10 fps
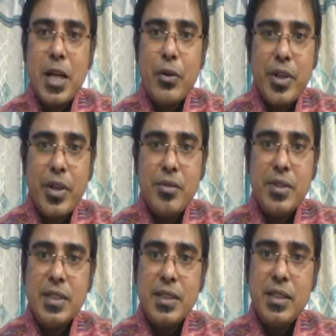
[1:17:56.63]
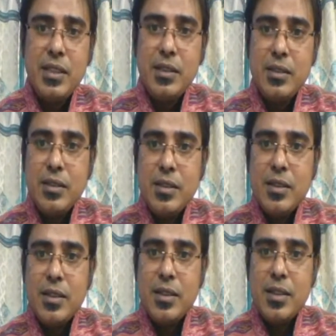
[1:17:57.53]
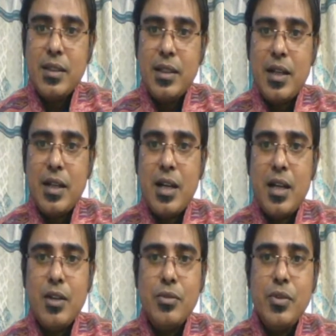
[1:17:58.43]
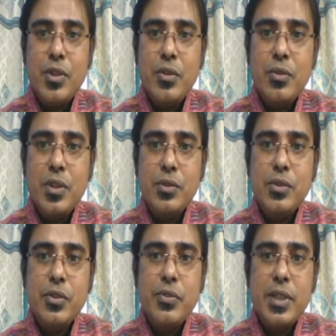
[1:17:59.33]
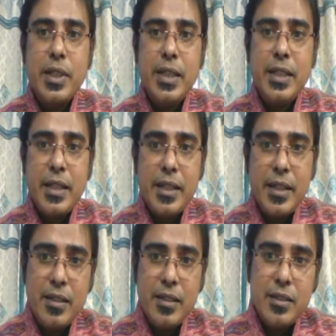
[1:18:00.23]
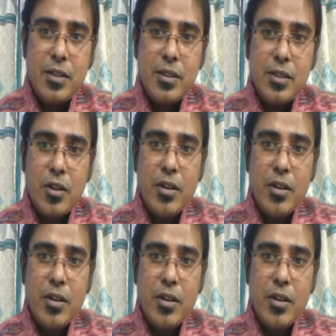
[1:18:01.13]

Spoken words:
University. How do you use internet or